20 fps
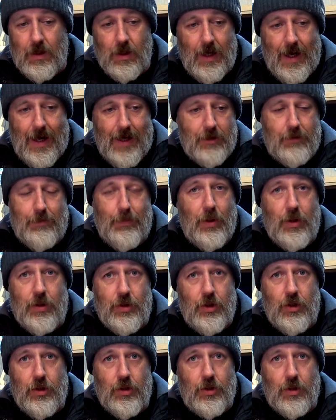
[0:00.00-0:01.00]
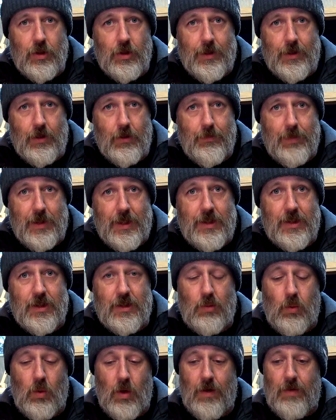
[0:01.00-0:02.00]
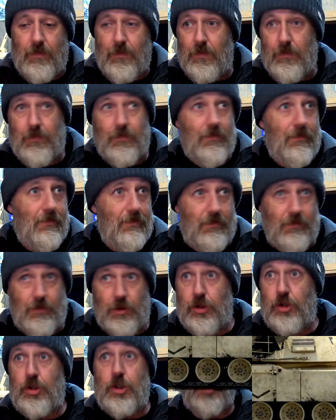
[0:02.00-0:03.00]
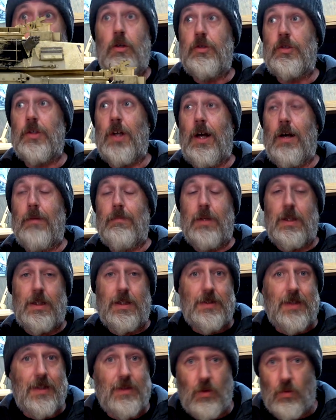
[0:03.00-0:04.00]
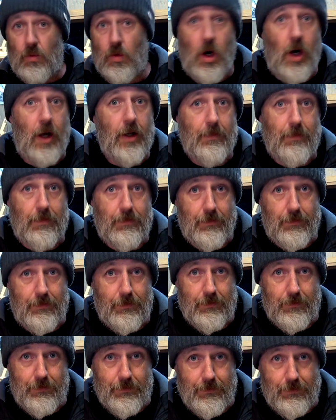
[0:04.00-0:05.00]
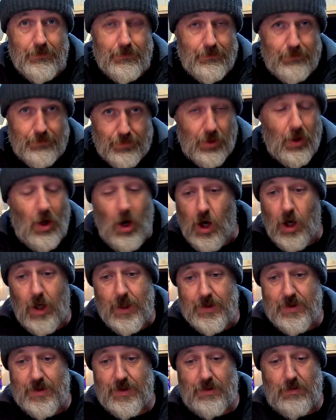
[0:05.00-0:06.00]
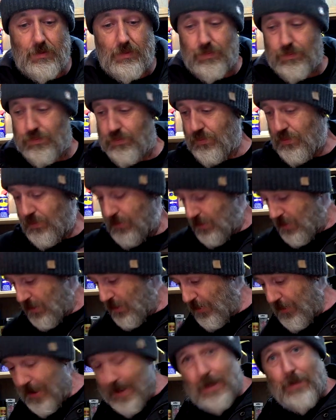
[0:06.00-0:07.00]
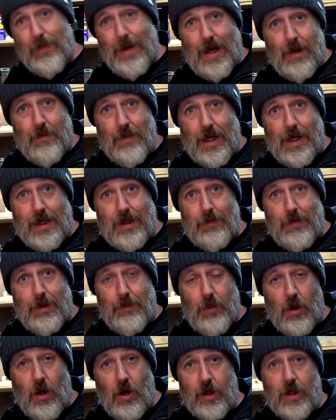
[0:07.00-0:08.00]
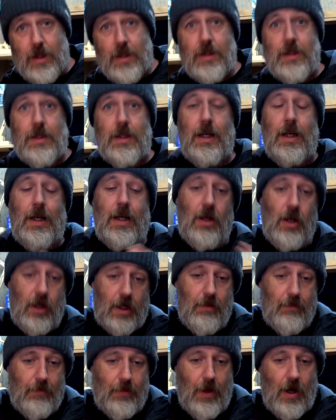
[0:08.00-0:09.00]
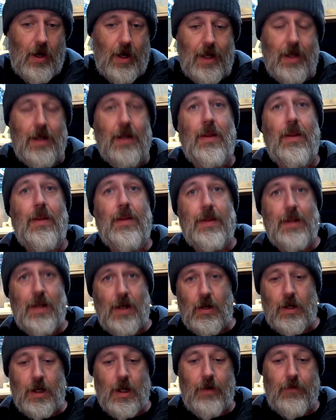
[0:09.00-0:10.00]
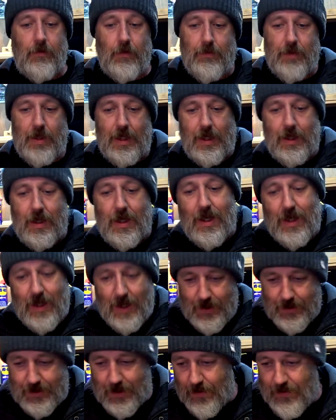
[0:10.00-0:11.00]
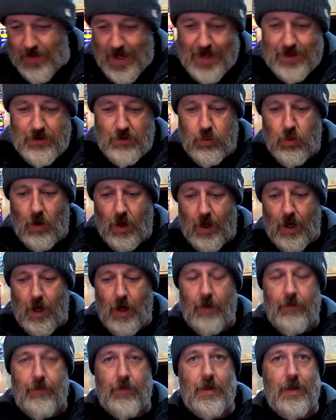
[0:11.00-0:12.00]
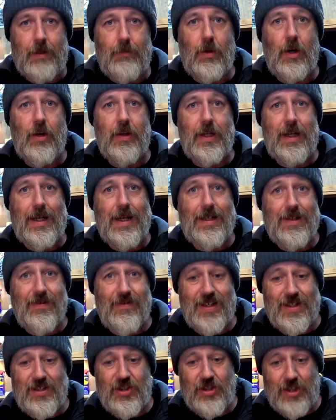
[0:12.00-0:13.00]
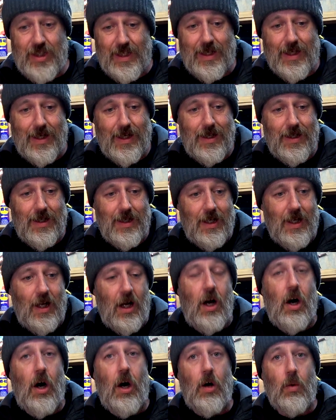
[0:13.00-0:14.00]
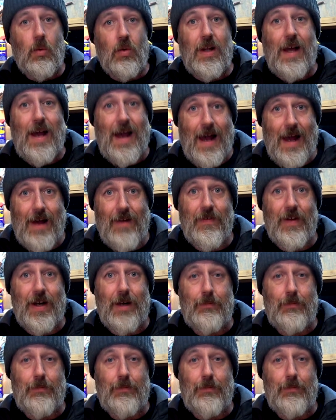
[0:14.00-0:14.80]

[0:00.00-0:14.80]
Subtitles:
As per usual, it'll be just what shows up and is at the right price, correct amount of money in my pocket, and I could buy it, and then I'll go from there. So that's what, hopefully, by the end of this year, I will have